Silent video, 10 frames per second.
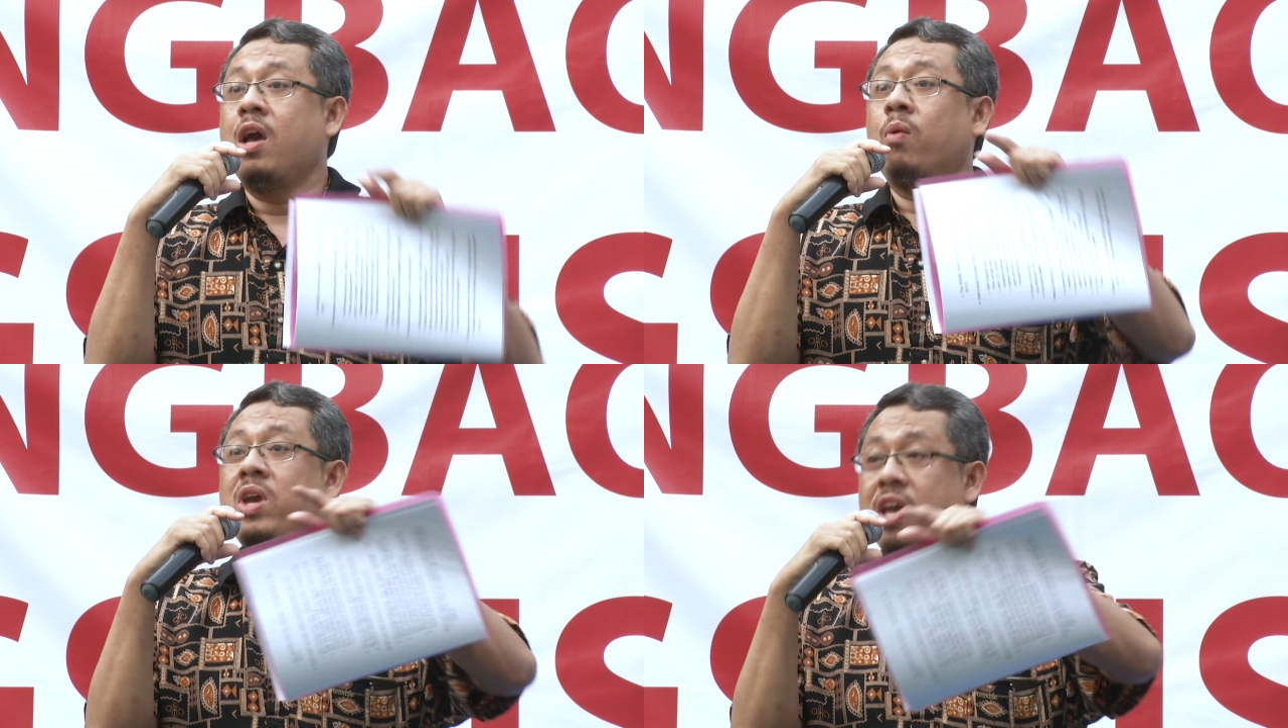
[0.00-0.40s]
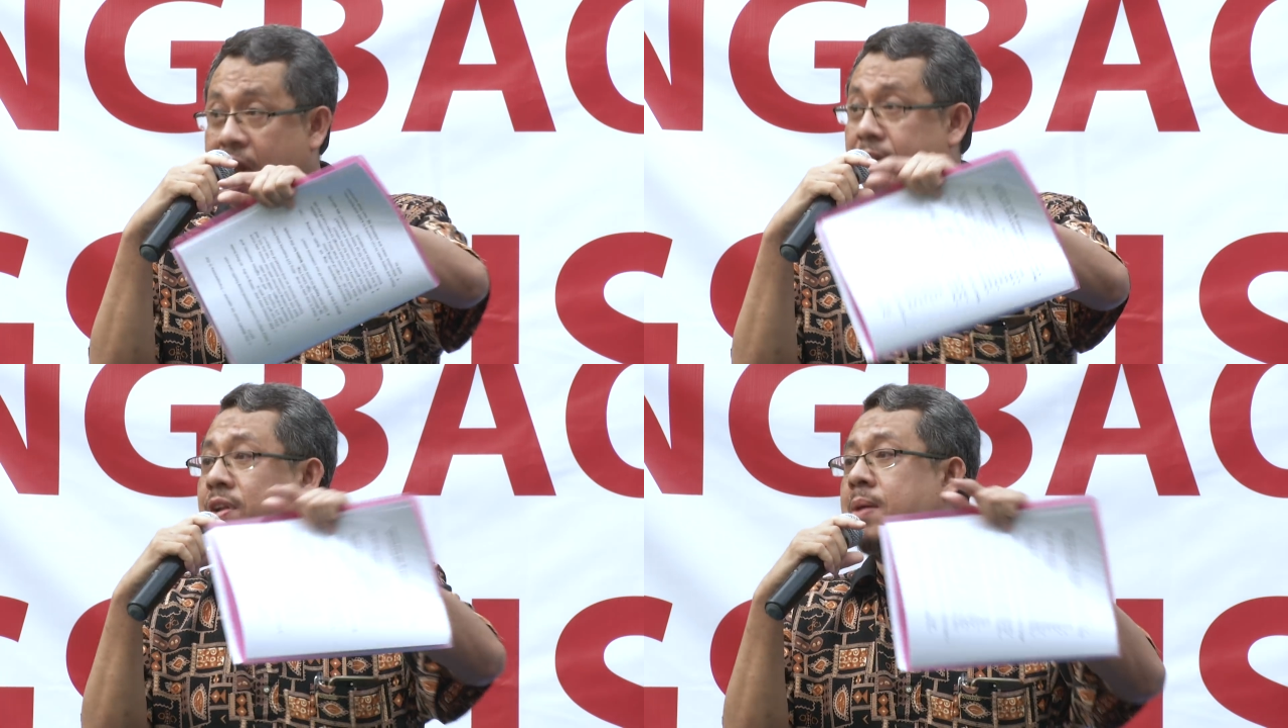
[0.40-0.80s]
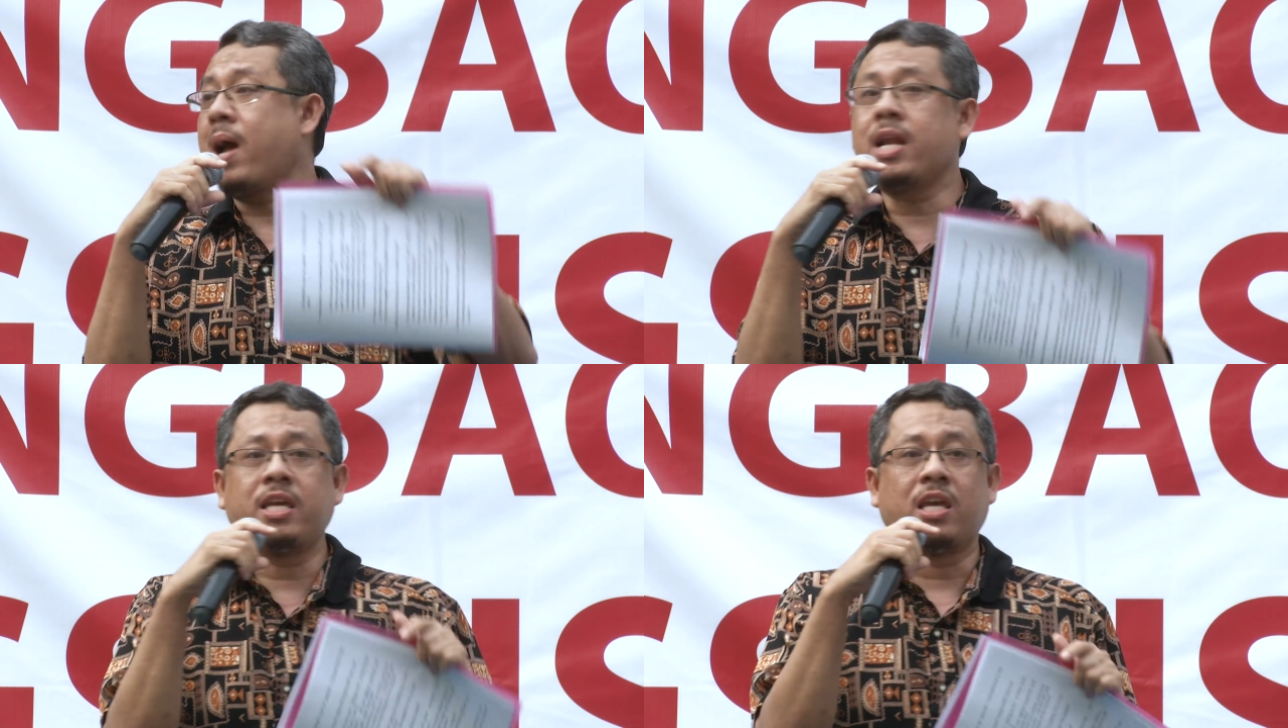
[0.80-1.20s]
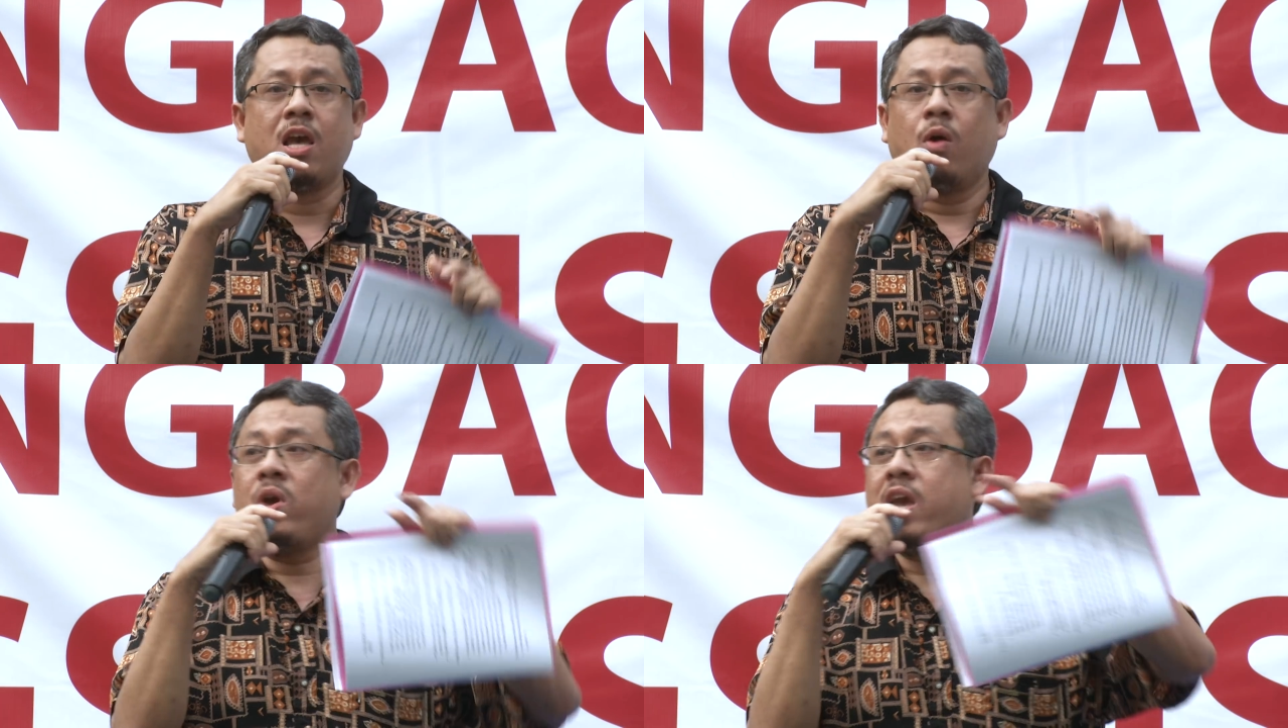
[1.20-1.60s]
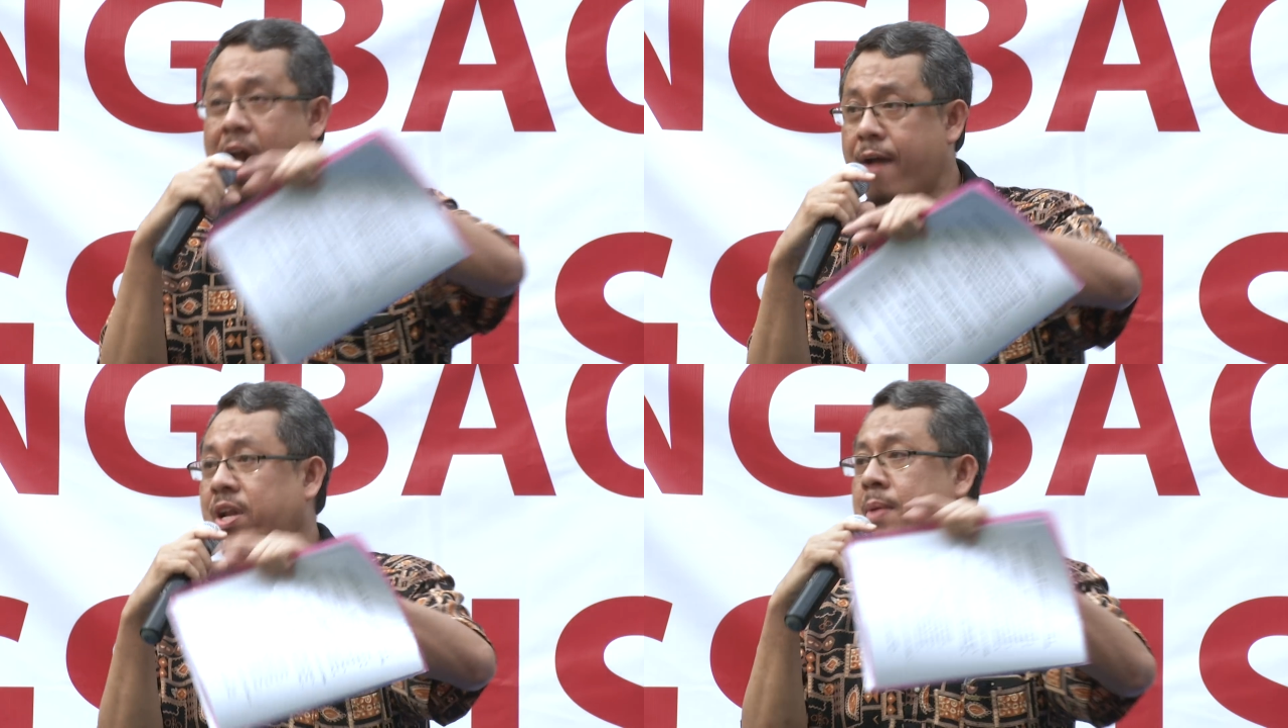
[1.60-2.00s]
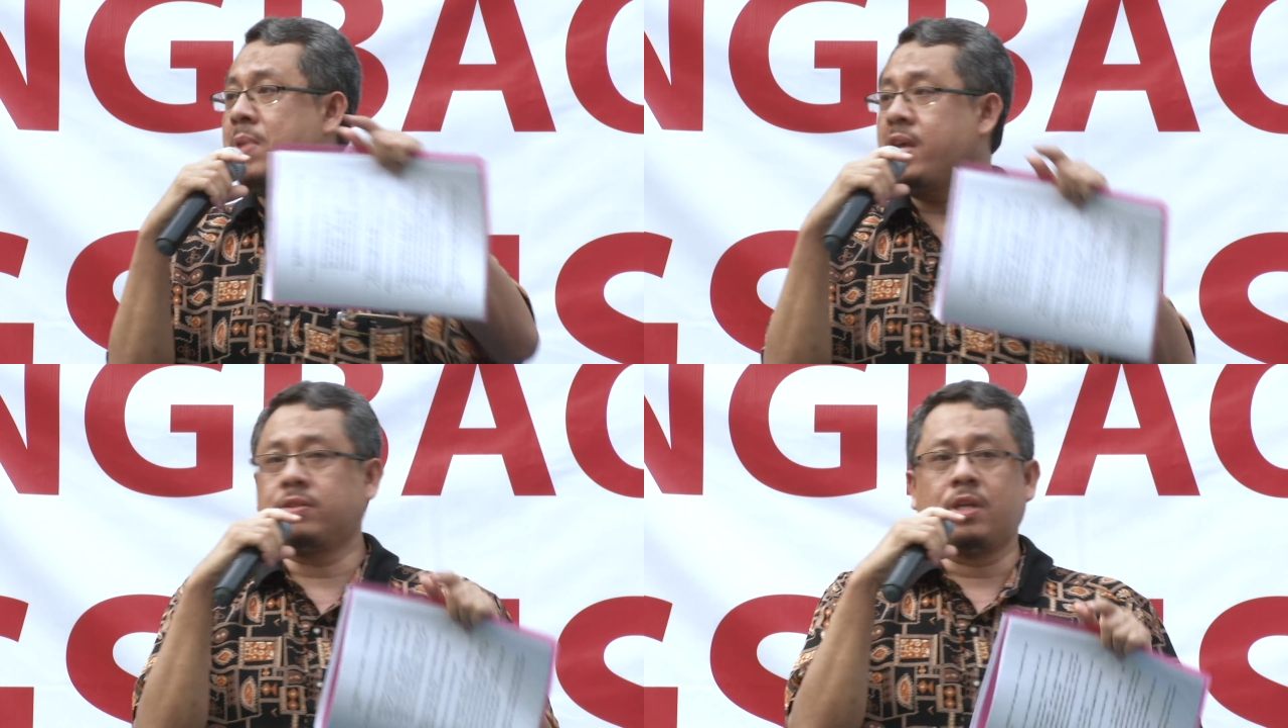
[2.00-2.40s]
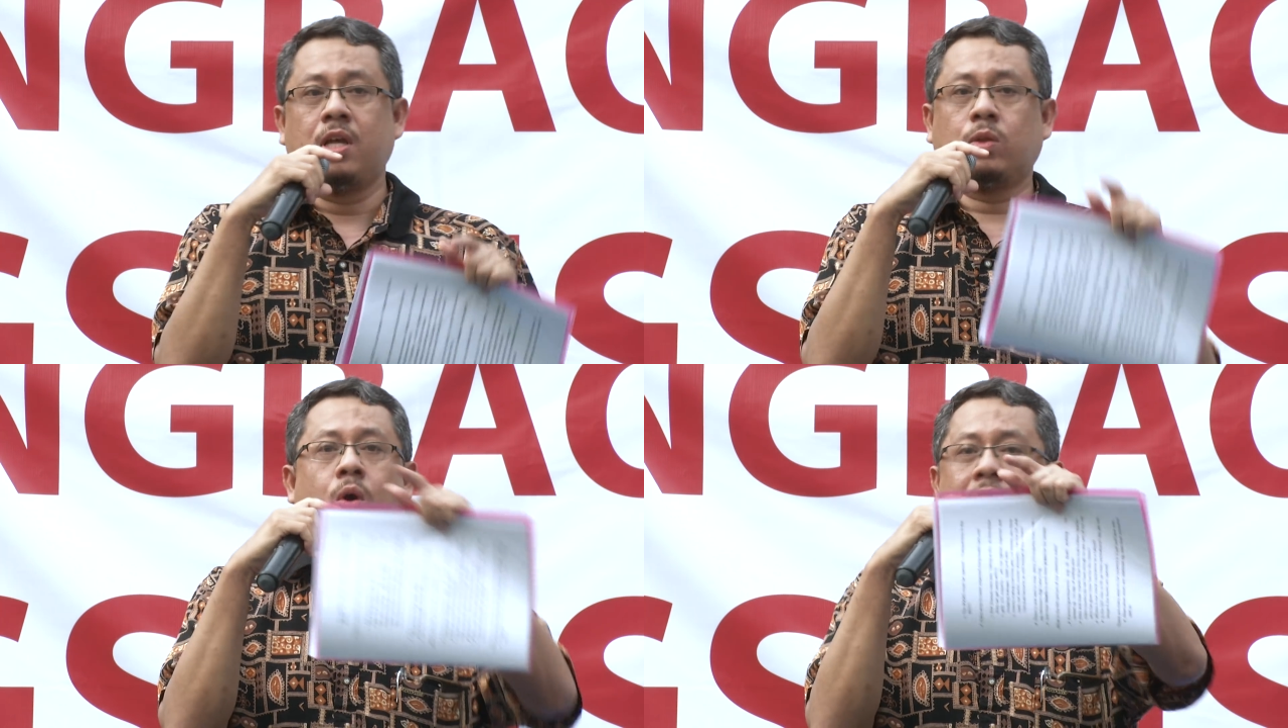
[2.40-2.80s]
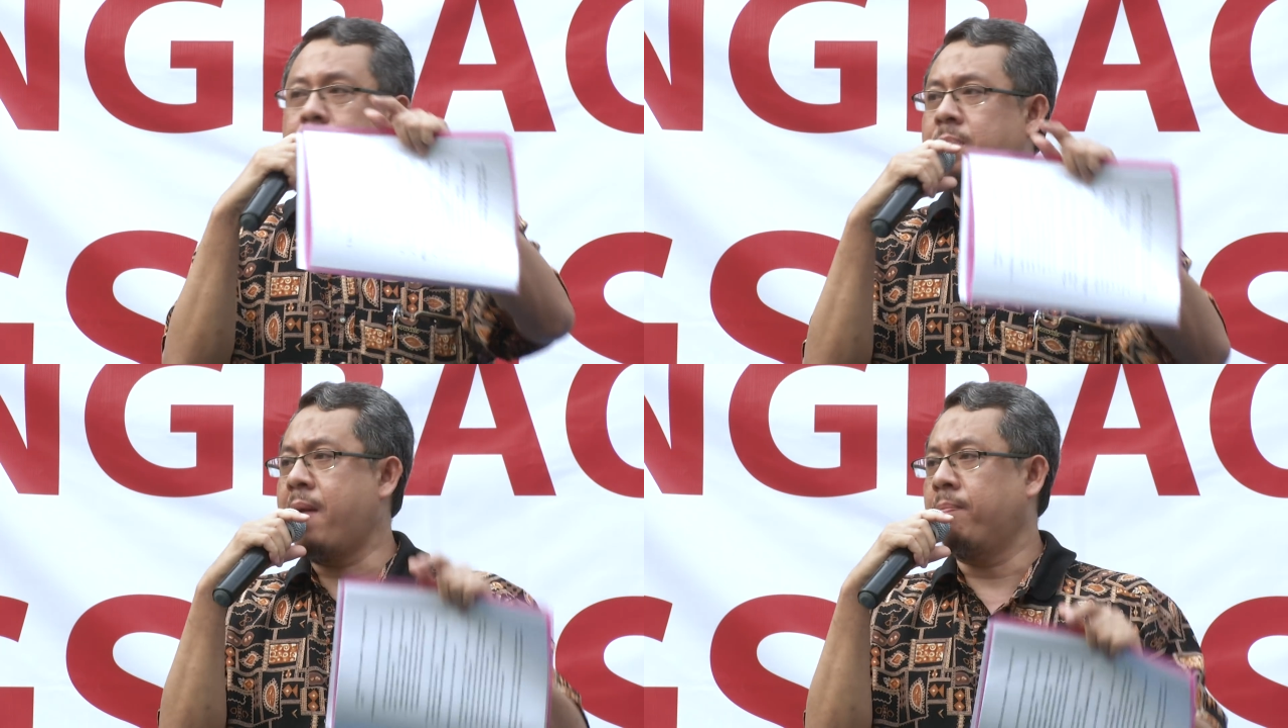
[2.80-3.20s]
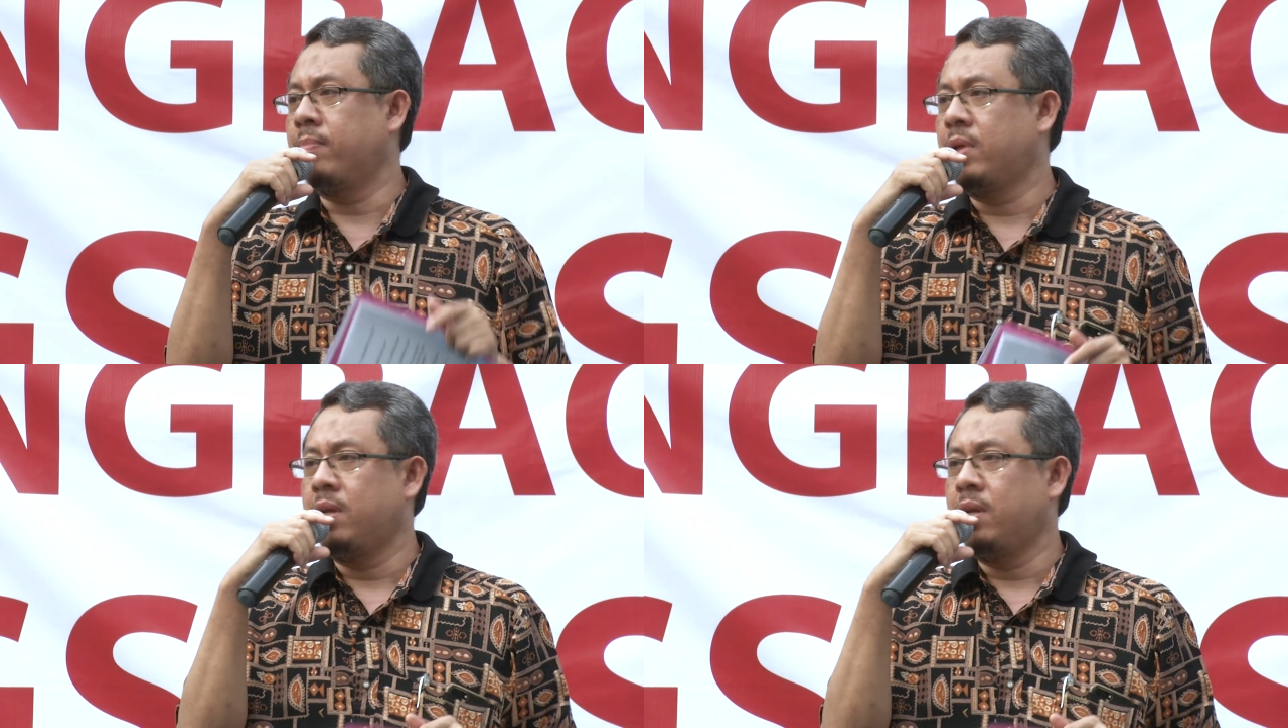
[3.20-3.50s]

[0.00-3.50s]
We have the money, we have the means to help them,